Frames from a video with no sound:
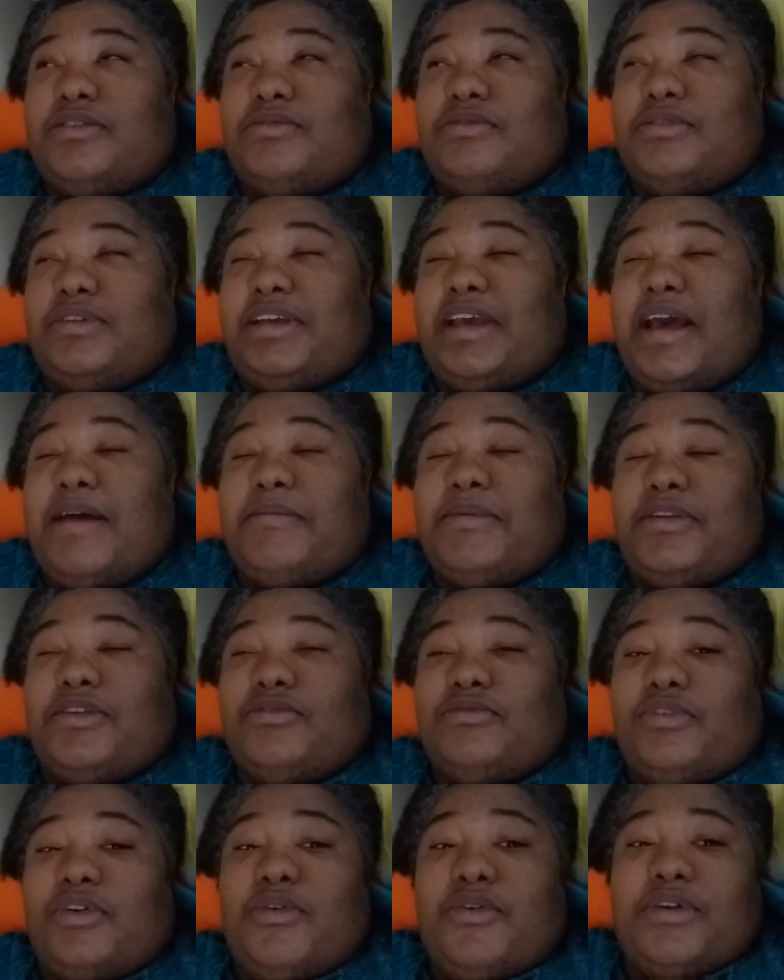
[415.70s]
Gambit
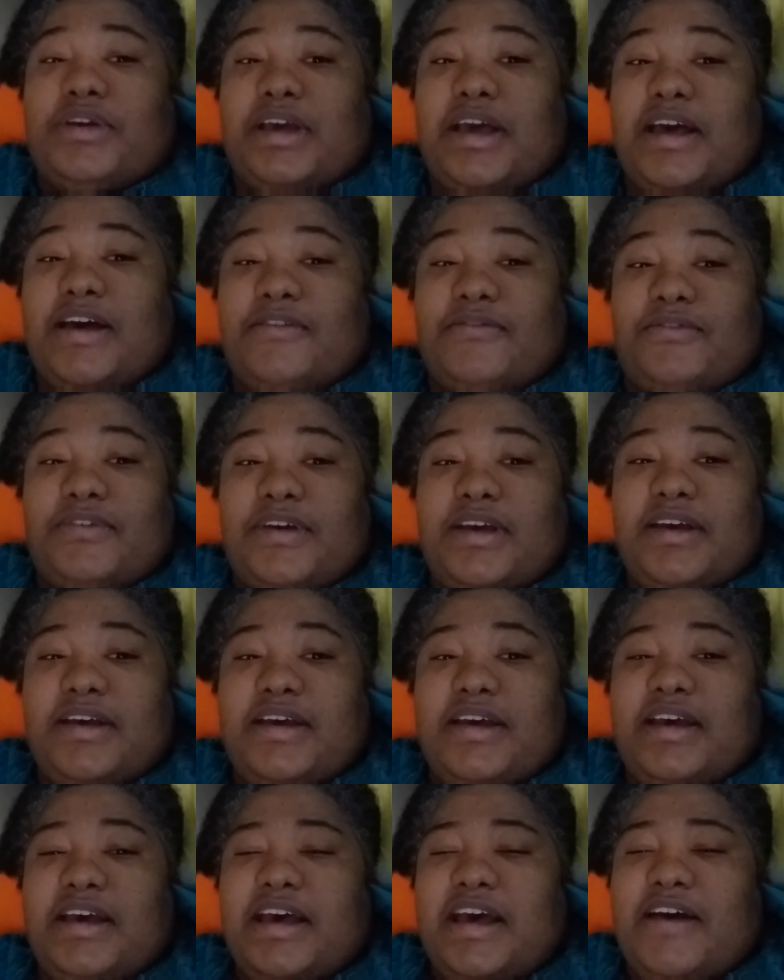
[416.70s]
and Rogue have
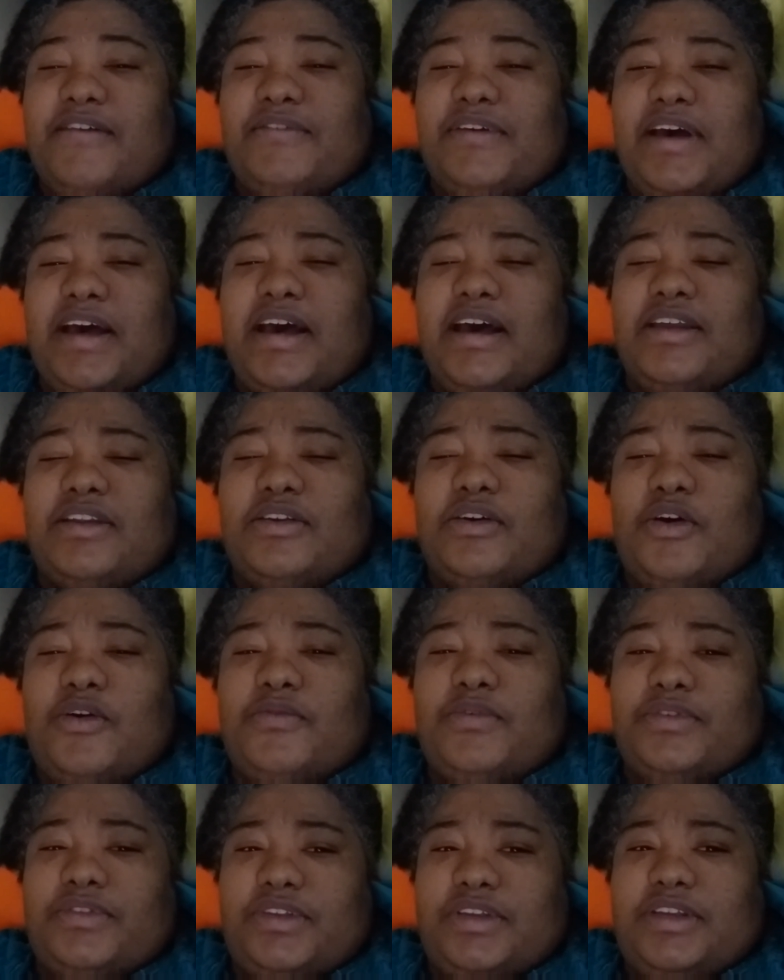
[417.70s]
had
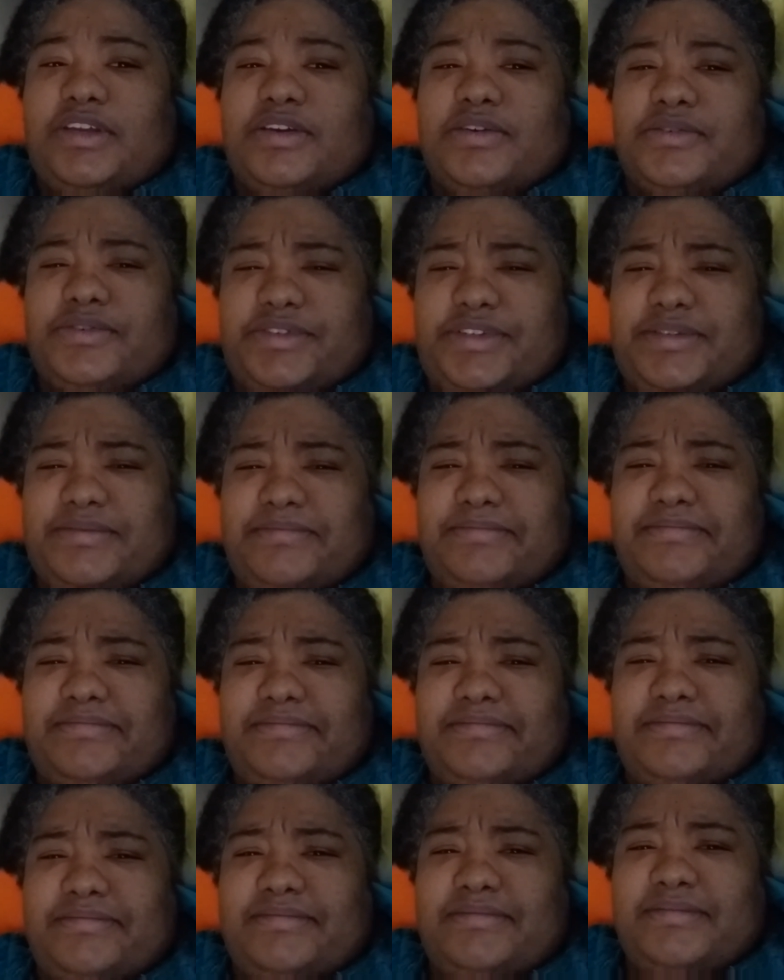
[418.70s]
over the years,
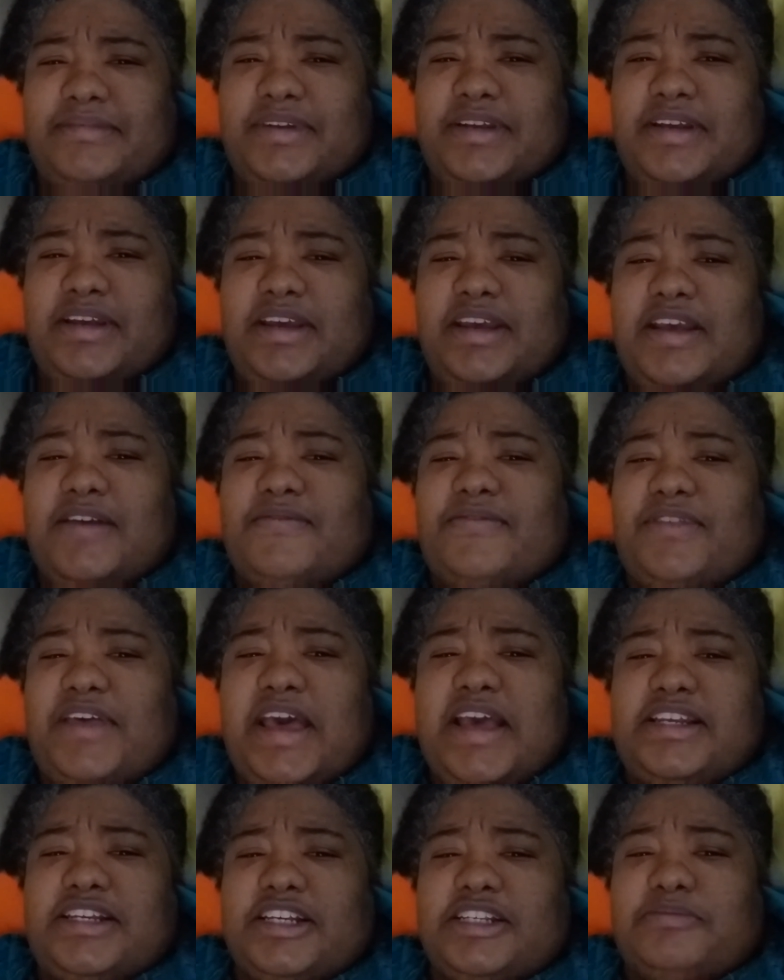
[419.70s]
if
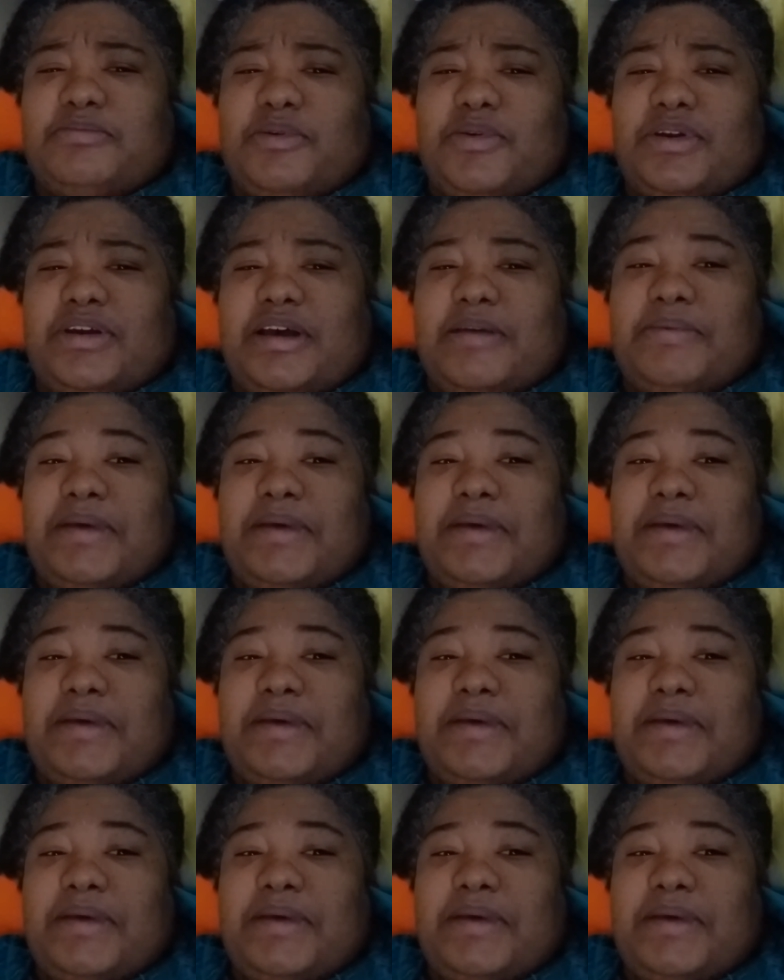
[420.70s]
they just broke up,